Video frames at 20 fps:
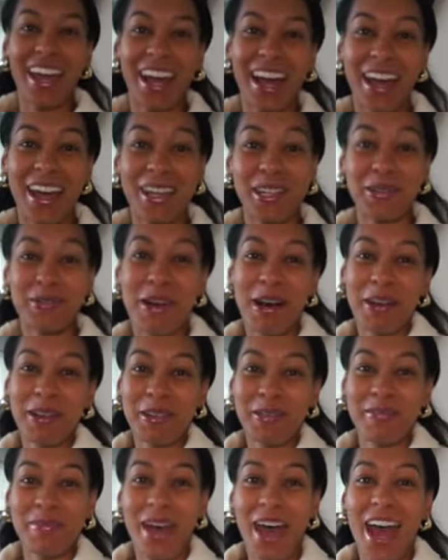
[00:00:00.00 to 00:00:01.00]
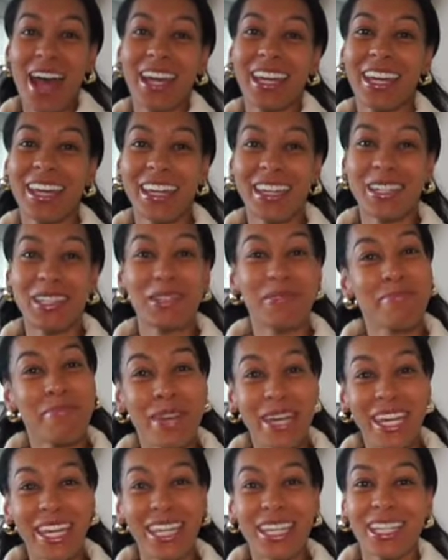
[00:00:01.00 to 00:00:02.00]
guys, welcome back. It's
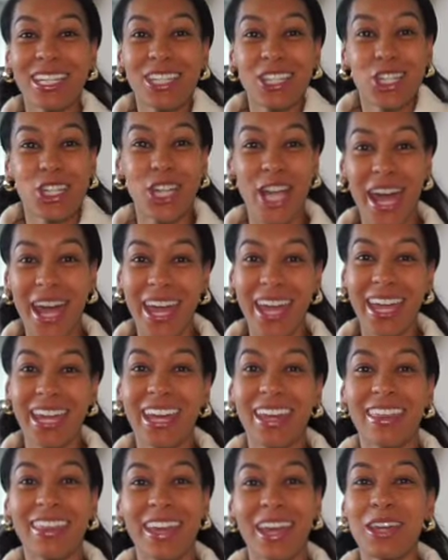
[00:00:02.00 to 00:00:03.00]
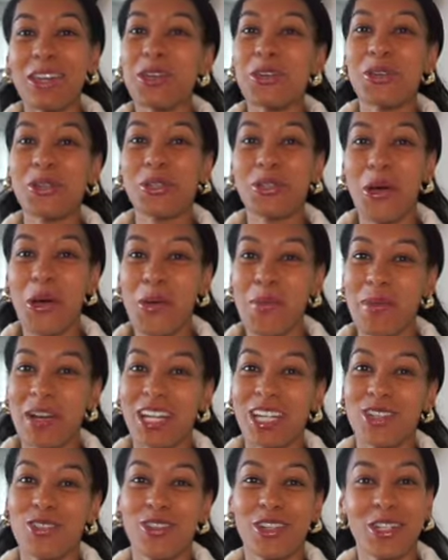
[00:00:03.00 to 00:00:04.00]
me, Che. Thank you so
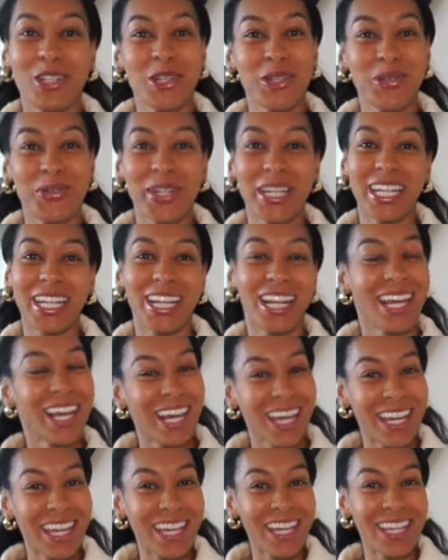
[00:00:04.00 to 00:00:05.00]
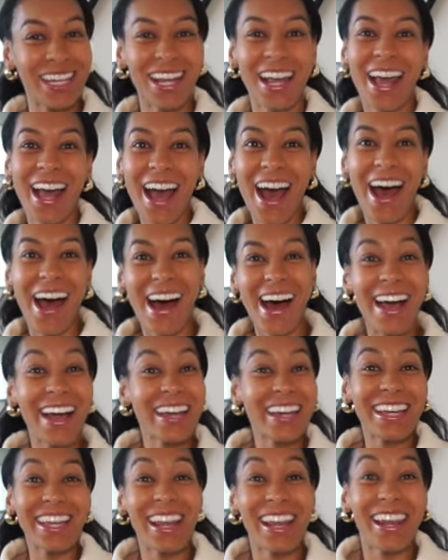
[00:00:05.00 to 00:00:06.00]
much for tuning in.
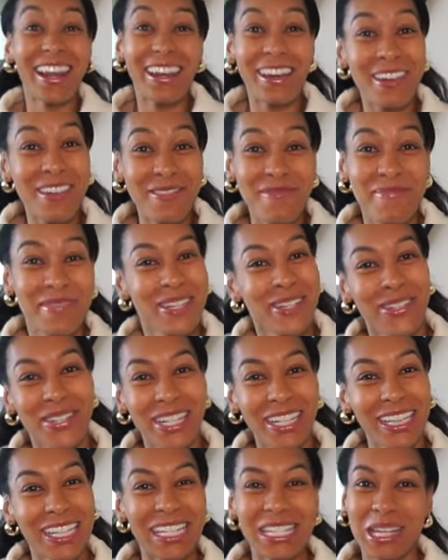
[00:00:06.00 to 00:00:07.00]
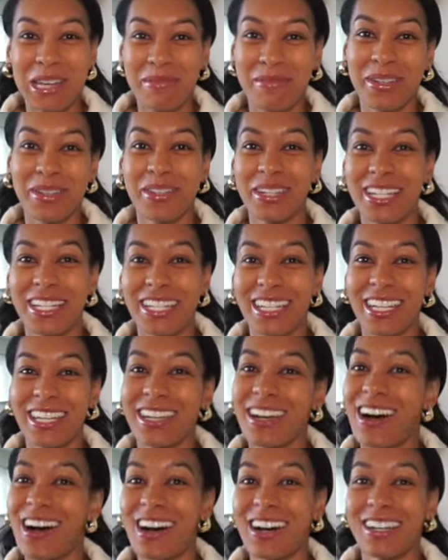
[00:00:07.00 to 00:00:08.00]
I love building this
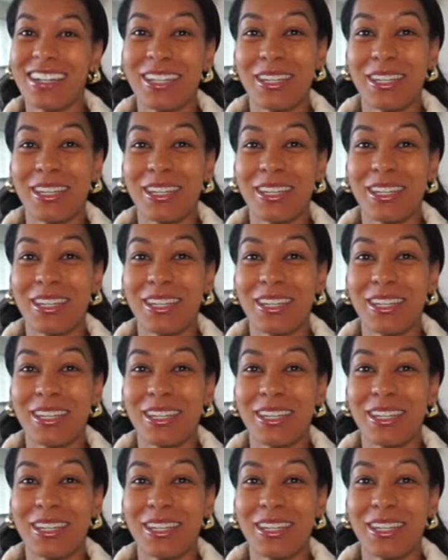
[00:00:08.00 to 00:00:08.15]
community on